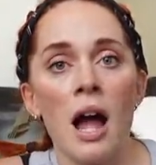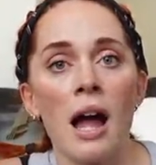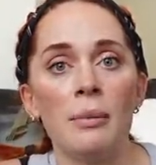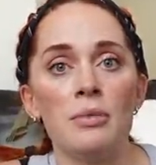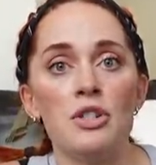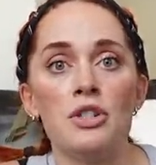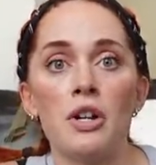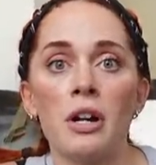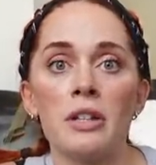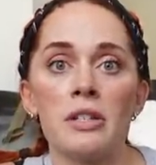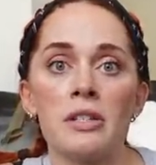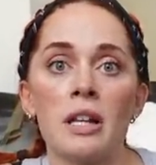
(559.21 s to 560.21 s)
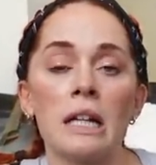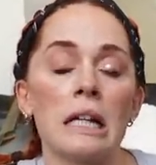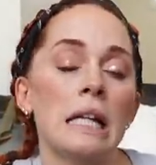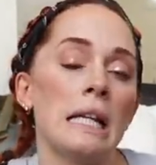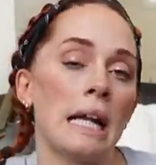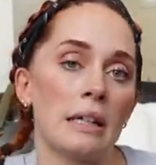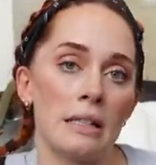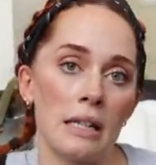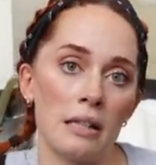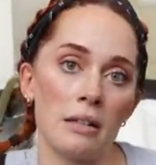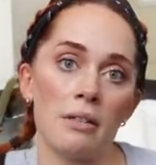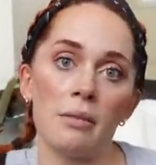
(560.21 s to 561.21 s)
I'm just
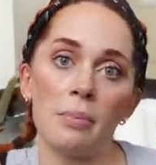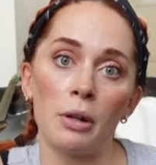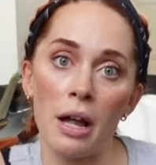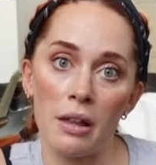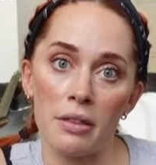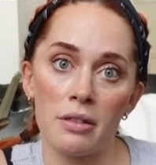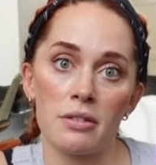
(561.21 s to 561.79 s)
connecting the breath.